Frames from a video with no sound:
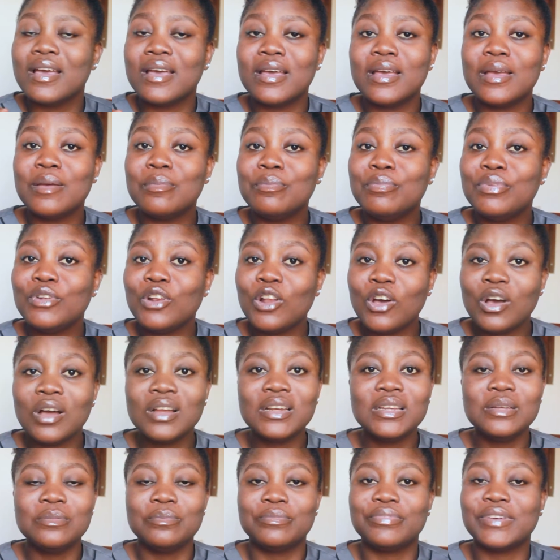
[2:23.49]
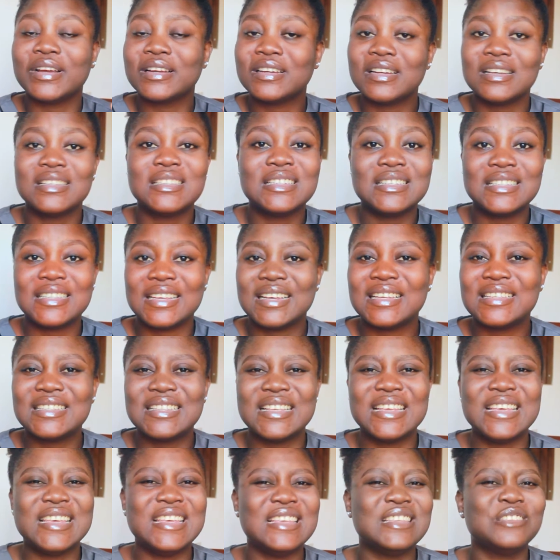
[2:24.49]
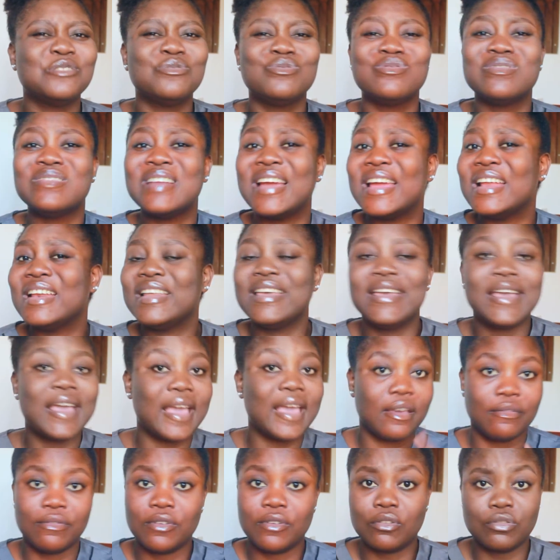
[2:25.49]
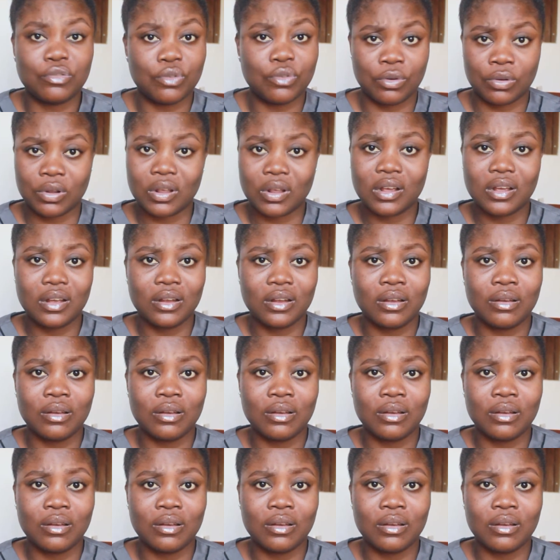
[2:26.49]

A blood pregnancy test is rarely ever wrong,